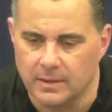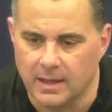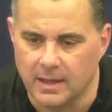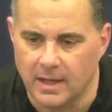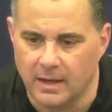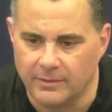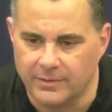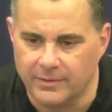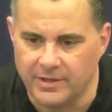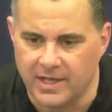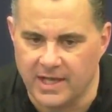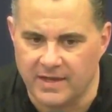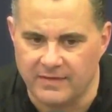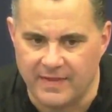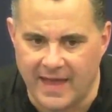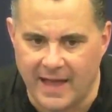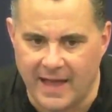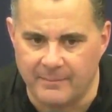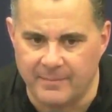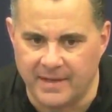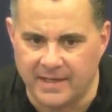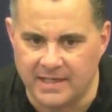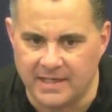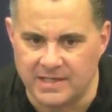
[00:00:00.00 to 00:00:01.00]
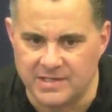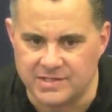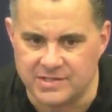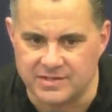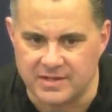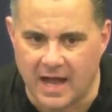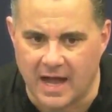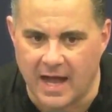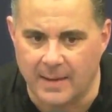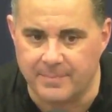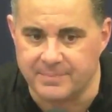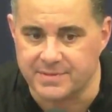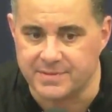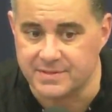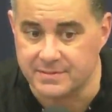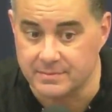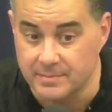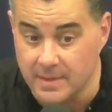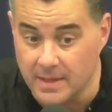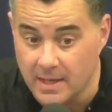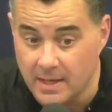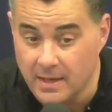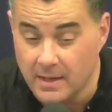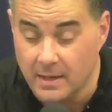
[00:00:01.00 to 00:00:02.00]
When you get that many stops,
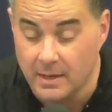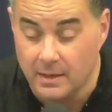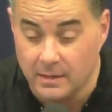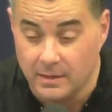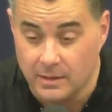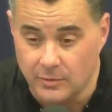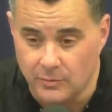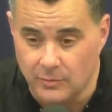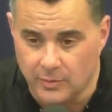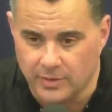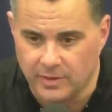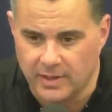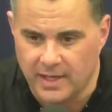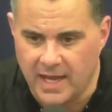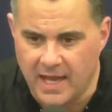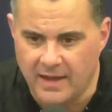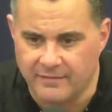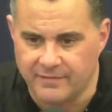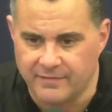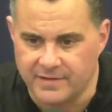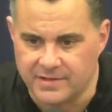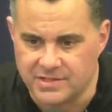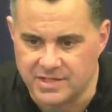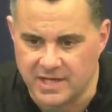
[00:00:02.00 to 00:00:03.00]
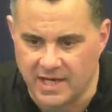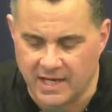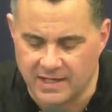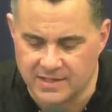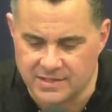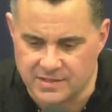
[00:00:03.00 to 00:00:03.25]
you really have the chance